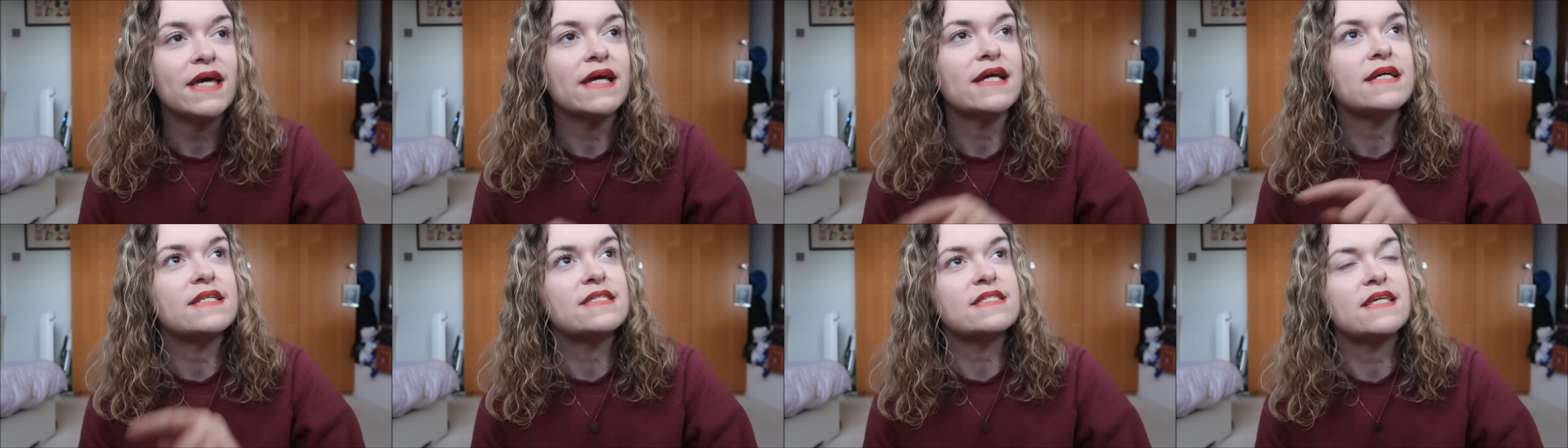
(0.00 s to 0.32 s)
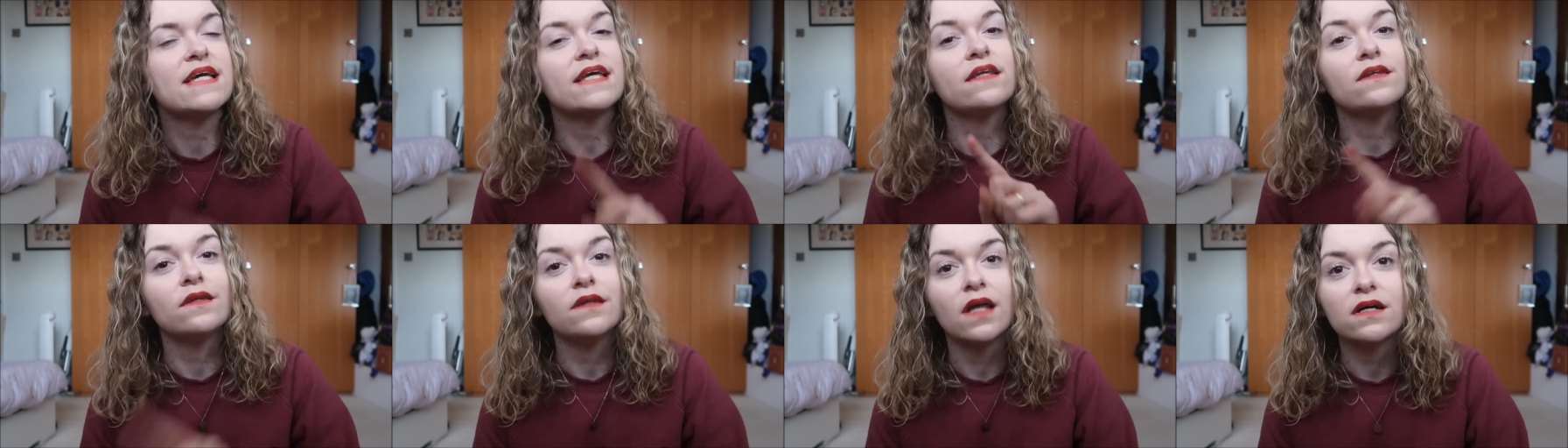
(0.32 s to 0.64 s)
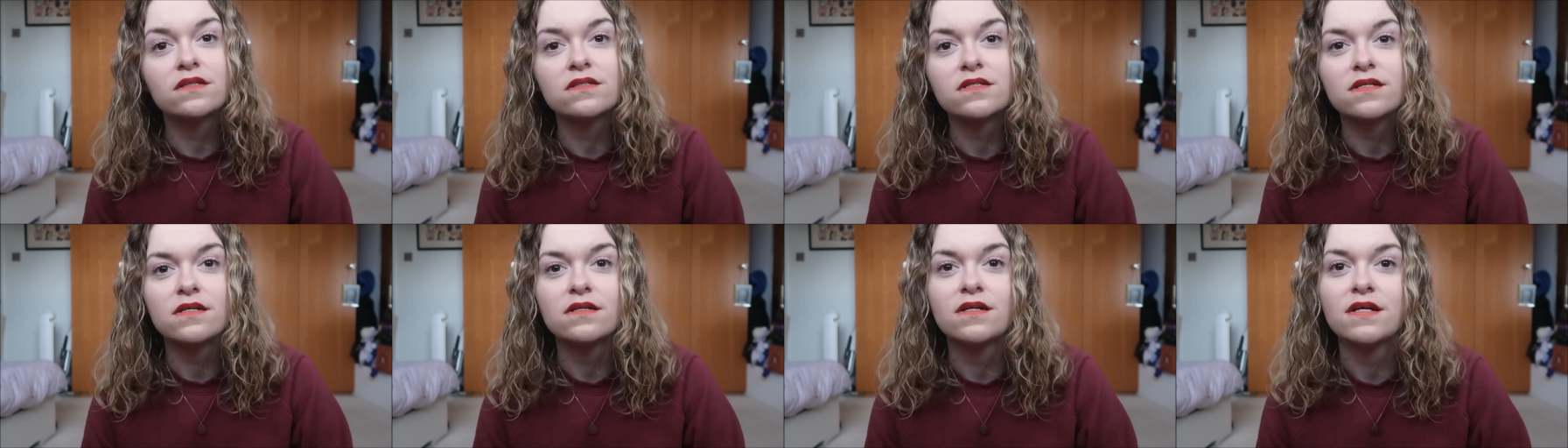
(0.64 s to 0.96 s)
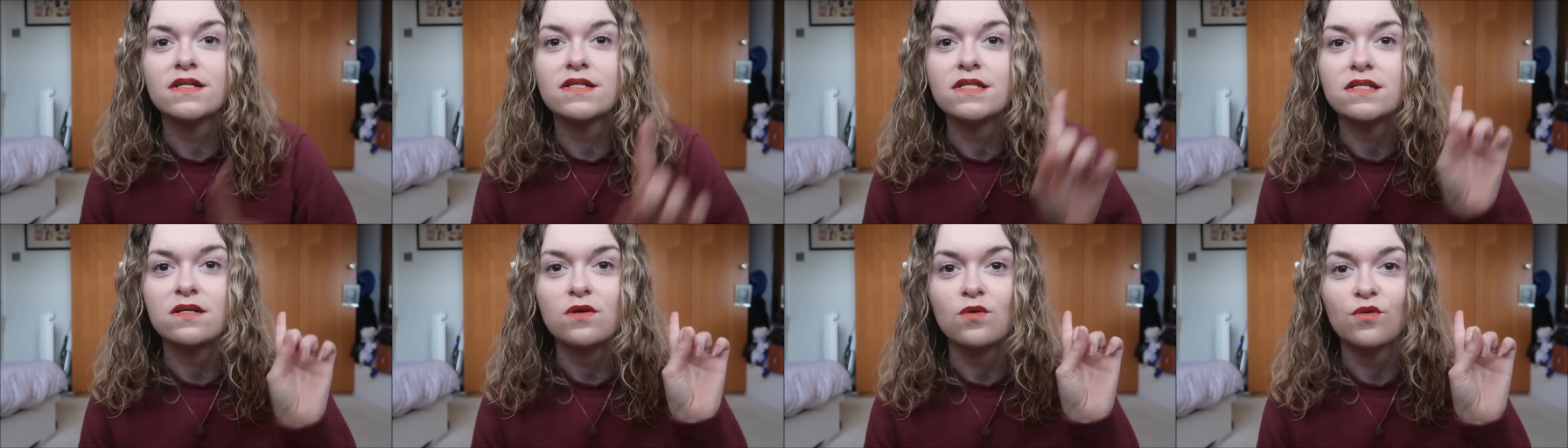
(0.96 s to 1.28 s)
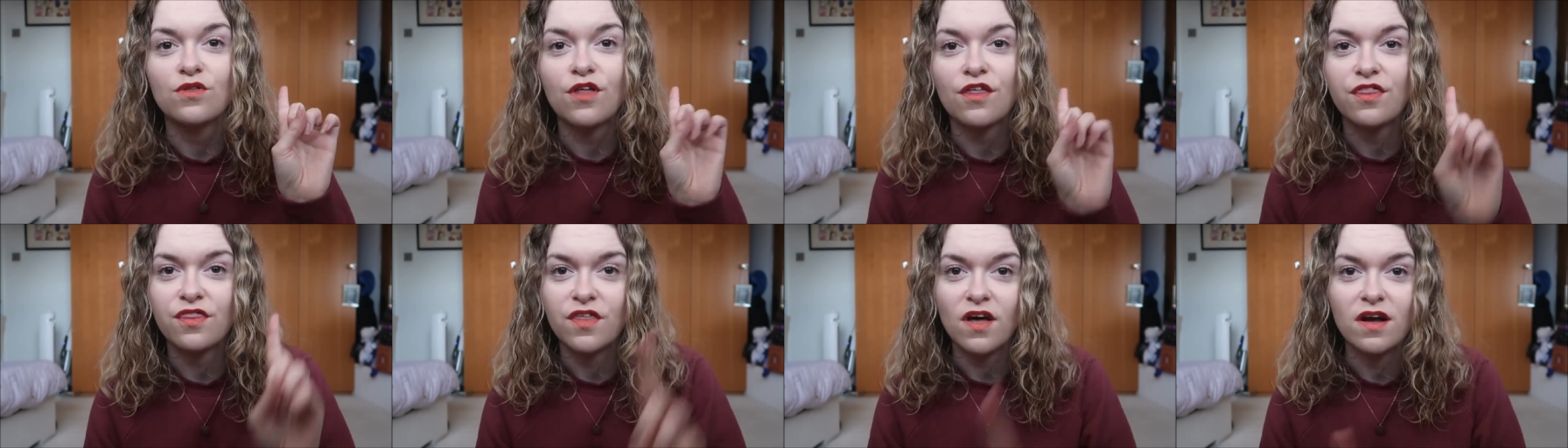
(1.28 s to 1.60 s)
It's in London until
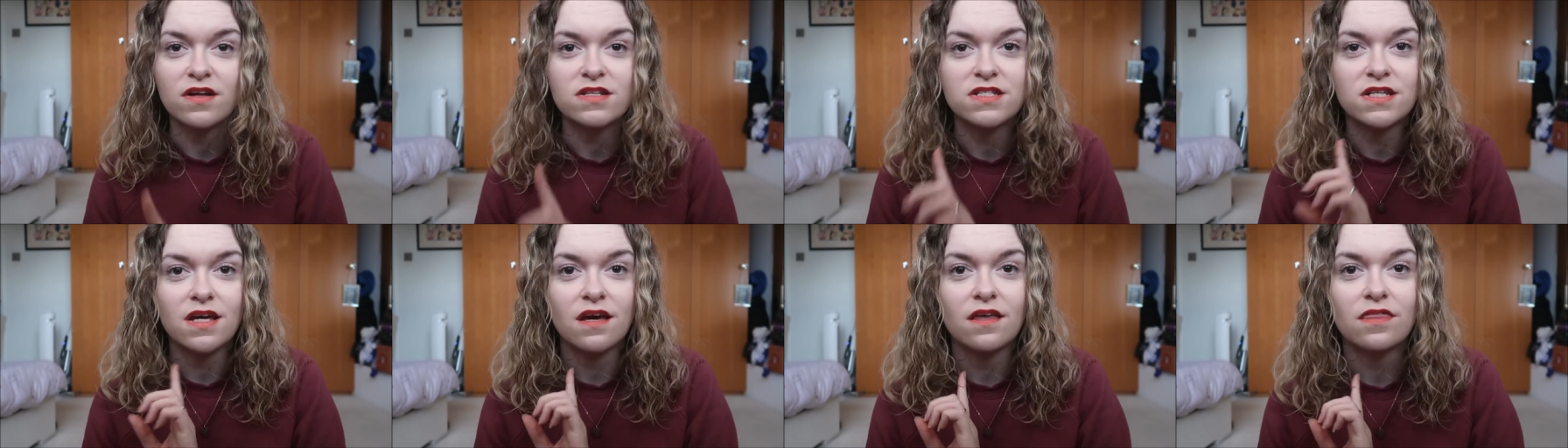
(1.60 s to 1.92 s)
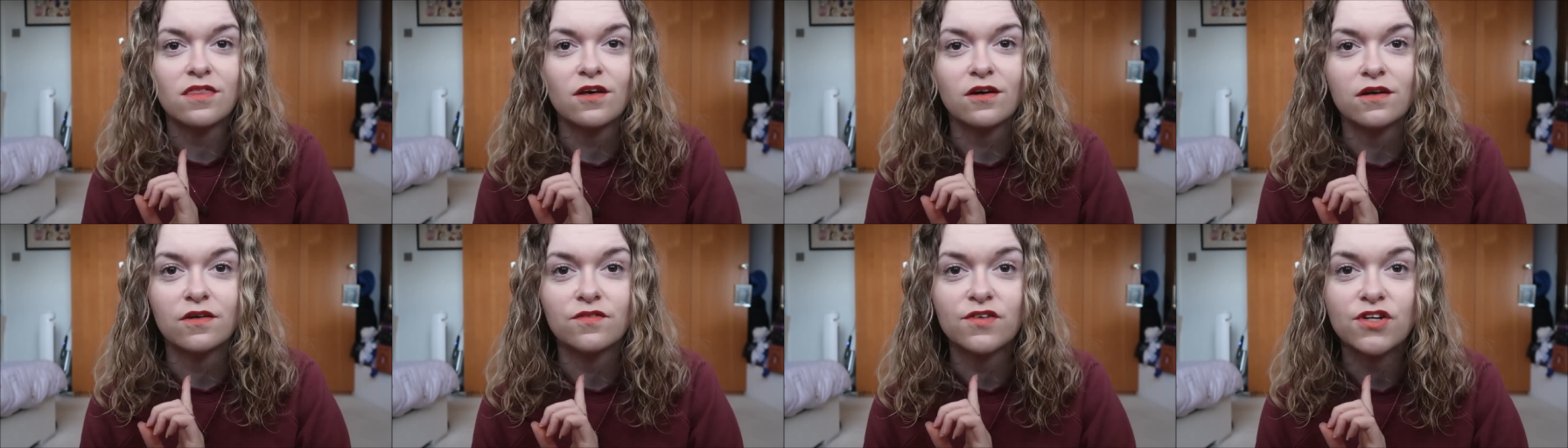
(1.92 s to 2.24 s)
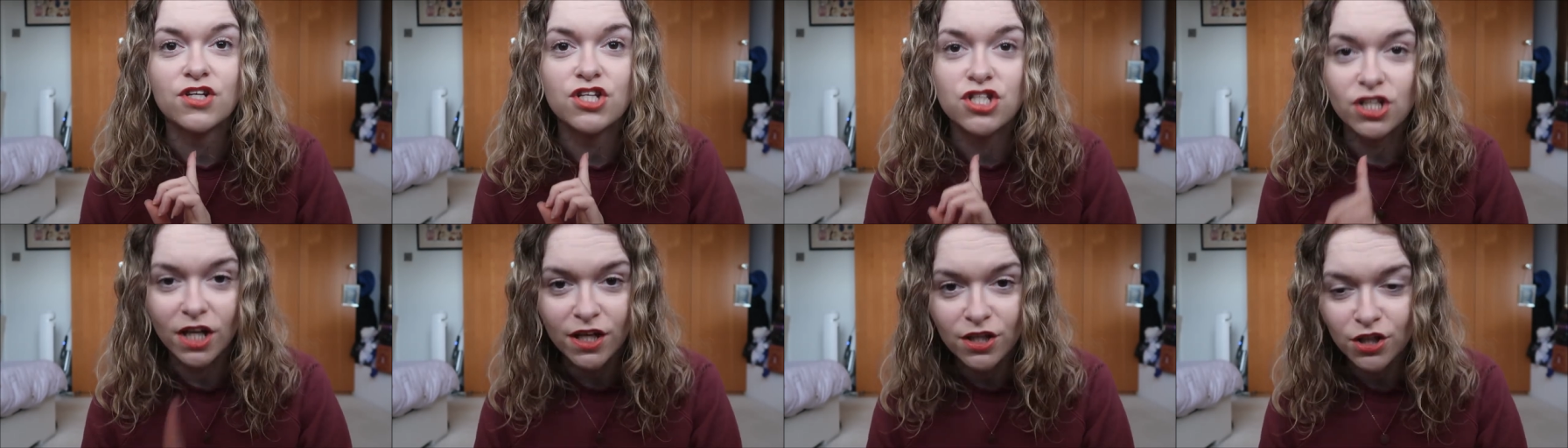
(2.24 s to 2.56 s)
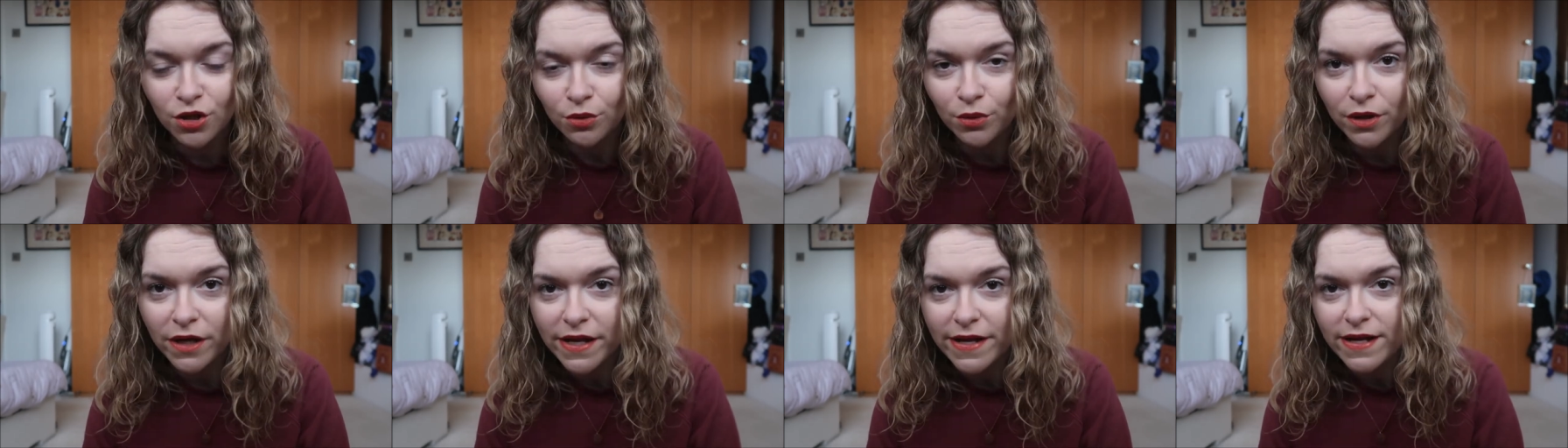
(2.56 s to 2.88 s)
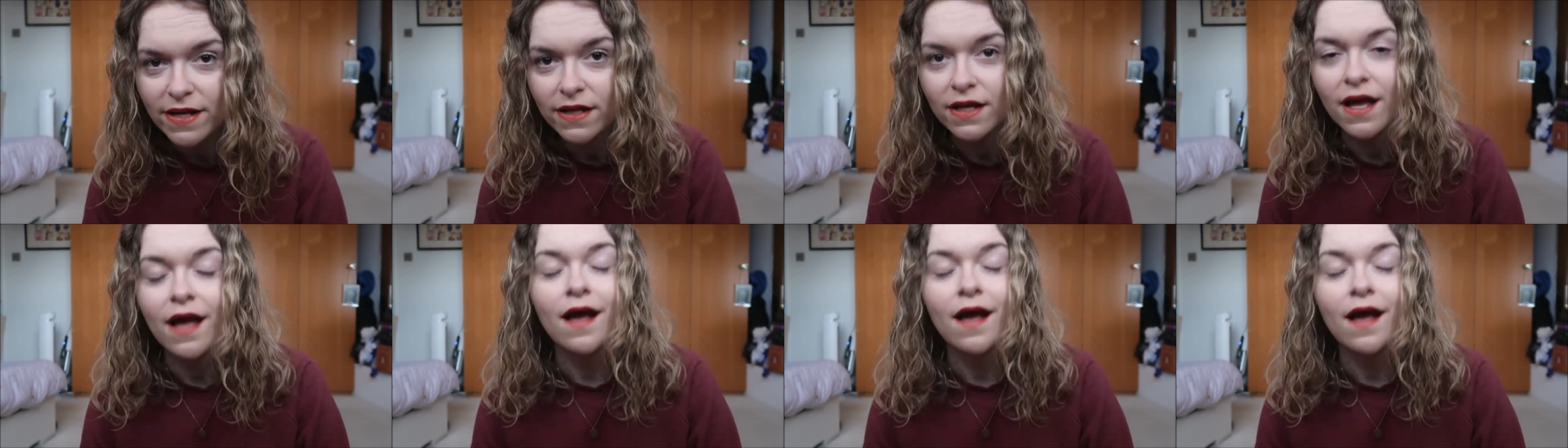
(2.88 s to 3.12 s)
the 30th of January.